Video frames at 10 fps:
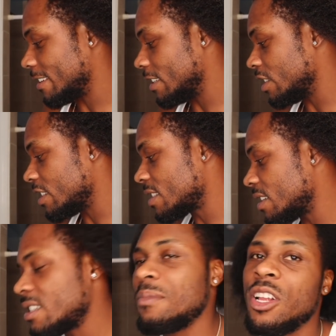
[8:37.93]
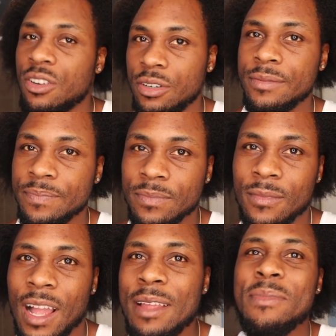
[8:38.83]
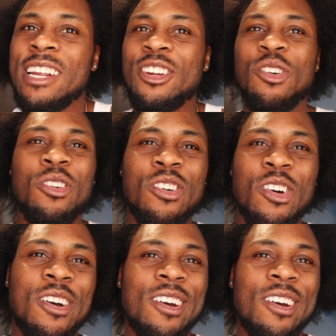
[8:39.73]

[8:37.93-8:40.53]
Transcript: It, it, it smells good. And me I don't know